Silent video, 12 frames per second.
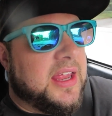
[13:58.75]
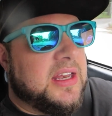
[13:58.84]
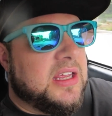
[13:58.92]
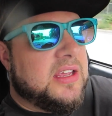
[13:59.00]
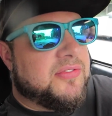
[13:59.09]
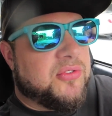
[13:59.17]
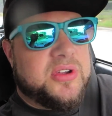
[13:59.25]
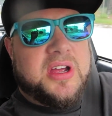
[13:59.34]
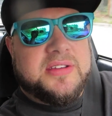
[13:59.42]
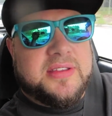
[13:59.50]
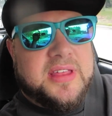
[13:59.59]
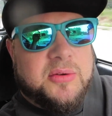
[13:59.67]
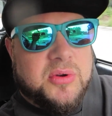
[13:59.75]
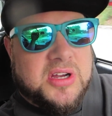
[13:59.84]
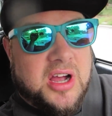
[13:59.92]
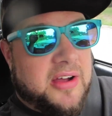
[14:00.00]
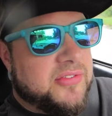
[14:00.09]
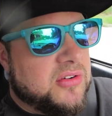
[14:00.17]
Any Freon that they
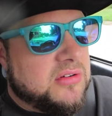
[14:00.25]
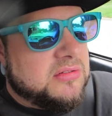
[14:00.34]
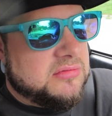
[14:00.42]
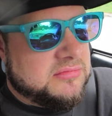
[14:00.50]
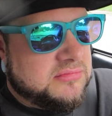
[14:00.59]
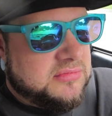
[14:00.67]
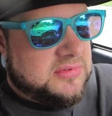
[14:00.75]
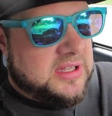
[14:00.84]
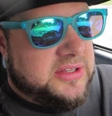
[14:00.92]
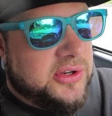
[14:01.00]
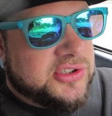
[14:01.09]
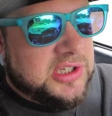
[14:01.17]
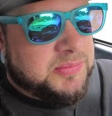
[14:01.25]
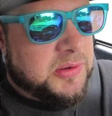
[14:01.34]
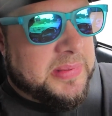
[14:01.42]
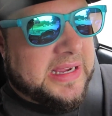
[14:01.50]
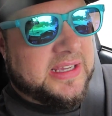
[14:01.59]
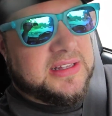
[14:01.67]
recover, they usually
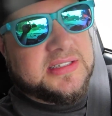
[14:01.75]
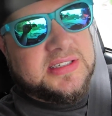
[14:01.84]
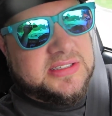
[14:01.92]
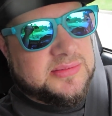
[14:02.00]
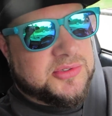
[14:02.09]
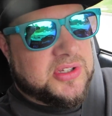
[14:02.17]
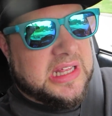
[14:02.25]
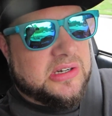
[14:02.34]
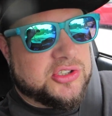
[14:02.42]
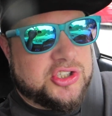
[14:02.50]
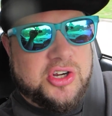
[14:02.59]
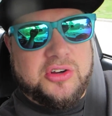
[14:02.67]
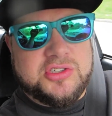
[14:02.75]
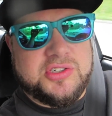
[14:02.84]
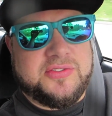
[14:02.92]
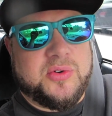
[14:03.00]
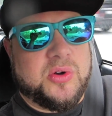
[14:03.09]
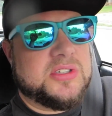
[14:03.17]
put back in the system so they don't charge
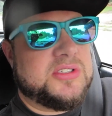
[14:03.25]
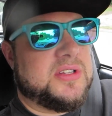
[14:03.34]
you for it.